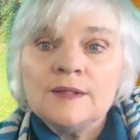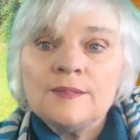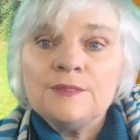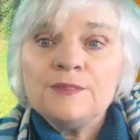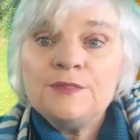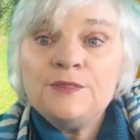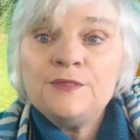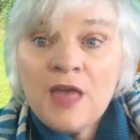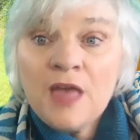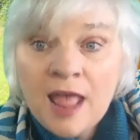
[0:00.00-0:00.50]

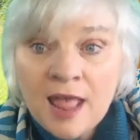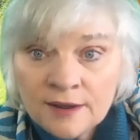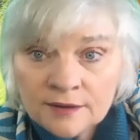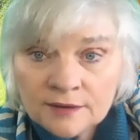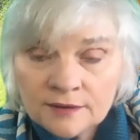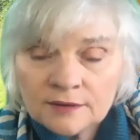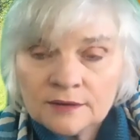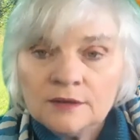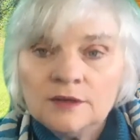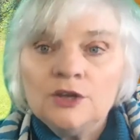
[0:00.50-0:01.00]

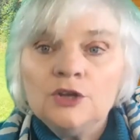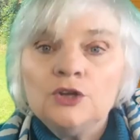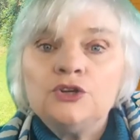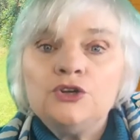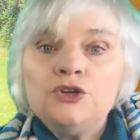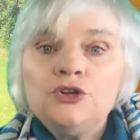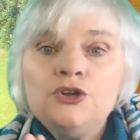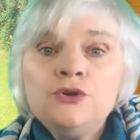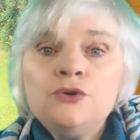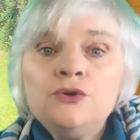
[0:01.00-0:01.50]
then
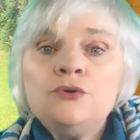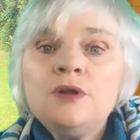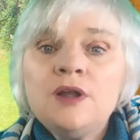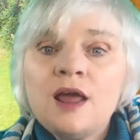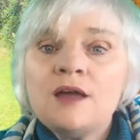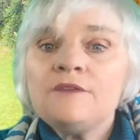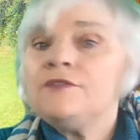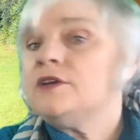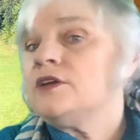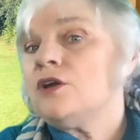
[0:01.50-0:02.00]
new
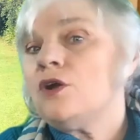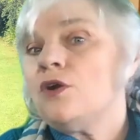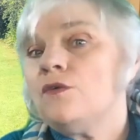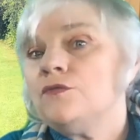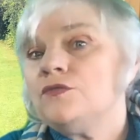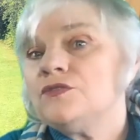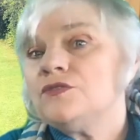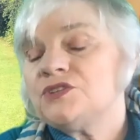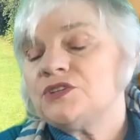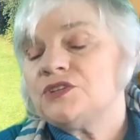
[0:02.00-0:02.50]
loving
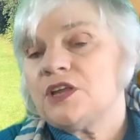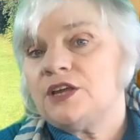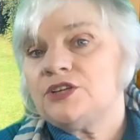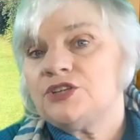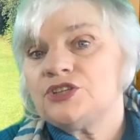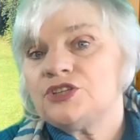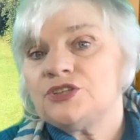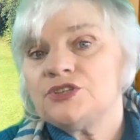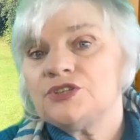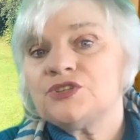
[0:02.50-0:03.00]

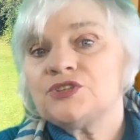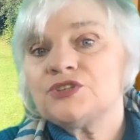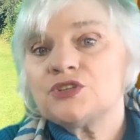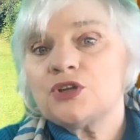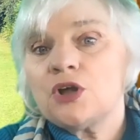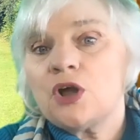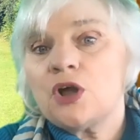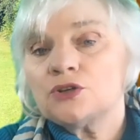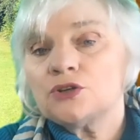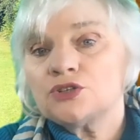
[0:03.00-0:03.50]
conversations
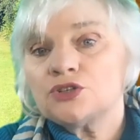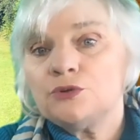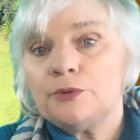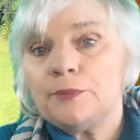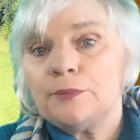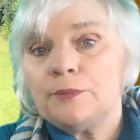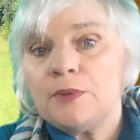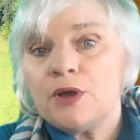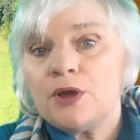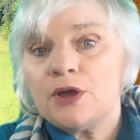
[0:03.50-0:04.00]
start to
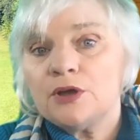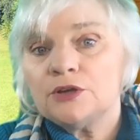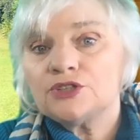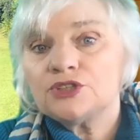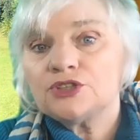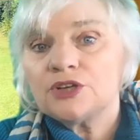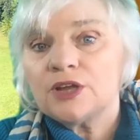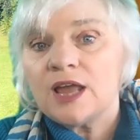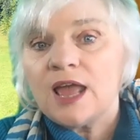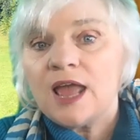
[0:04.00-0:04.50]

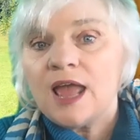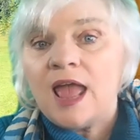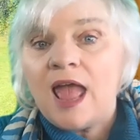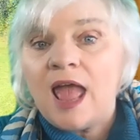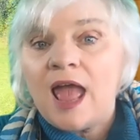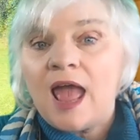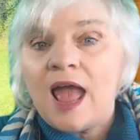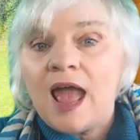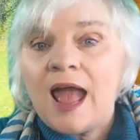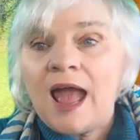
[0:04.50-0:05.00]
emerge.
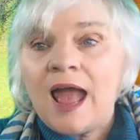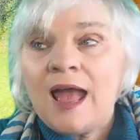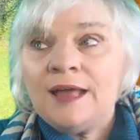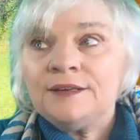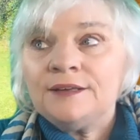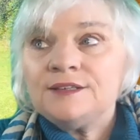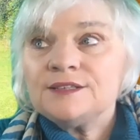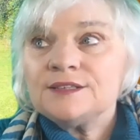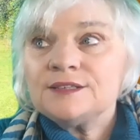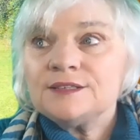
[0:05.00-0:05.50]

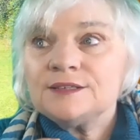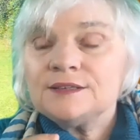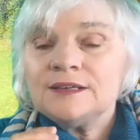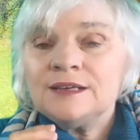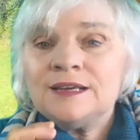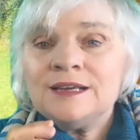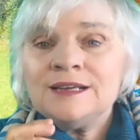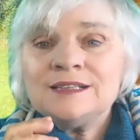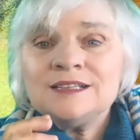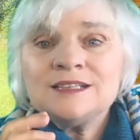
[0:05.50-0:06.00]
And
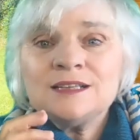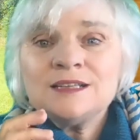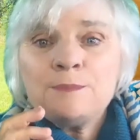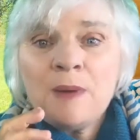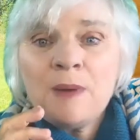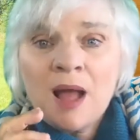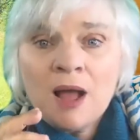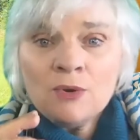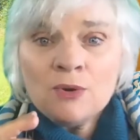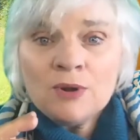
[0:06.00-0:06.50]
it's
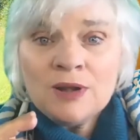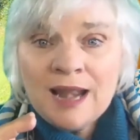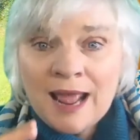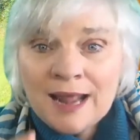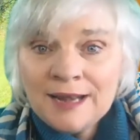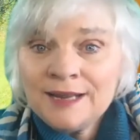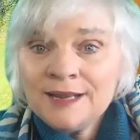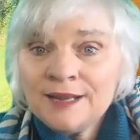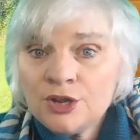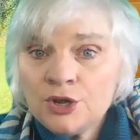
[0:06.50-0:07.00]
about
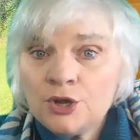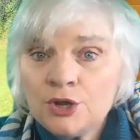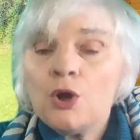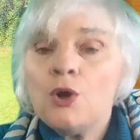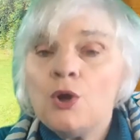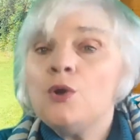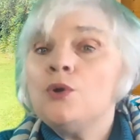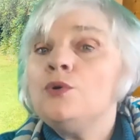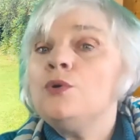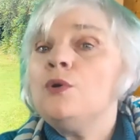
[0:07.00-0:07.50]
letting
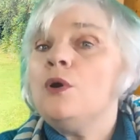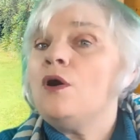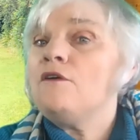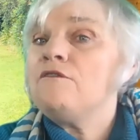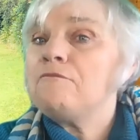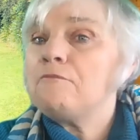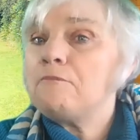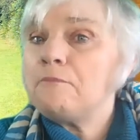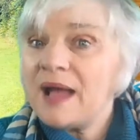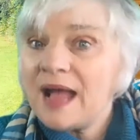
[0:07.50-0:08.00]
go
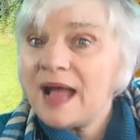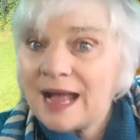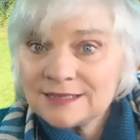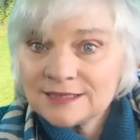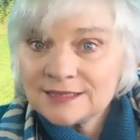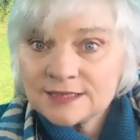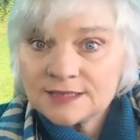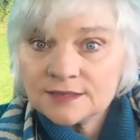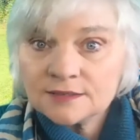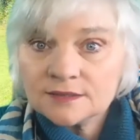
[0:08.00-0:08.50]
of
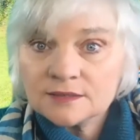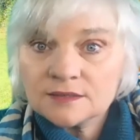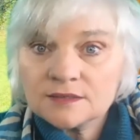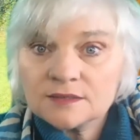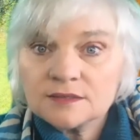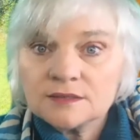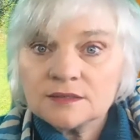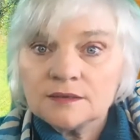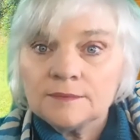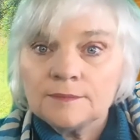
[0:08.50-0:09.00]

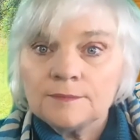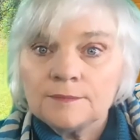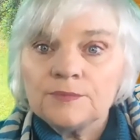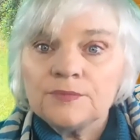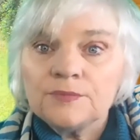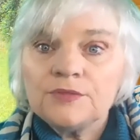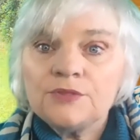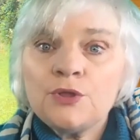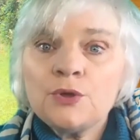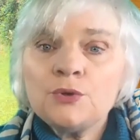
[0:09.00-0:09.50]
patterns.
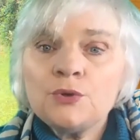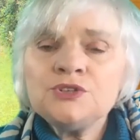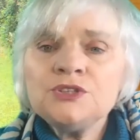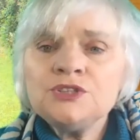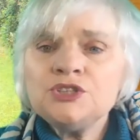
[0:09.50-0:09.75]
Those